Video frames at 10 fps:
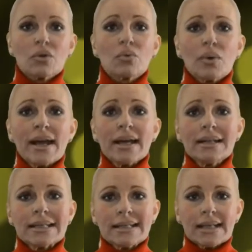
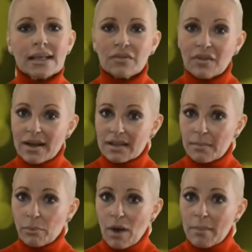Red signifies
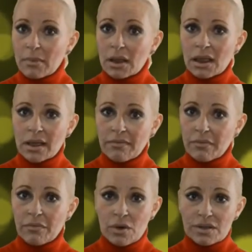primal life
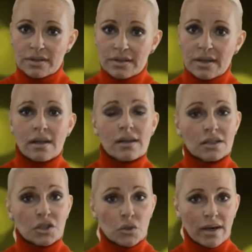forces,
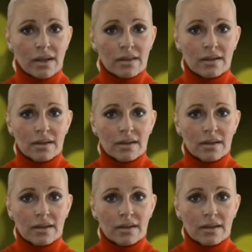strength,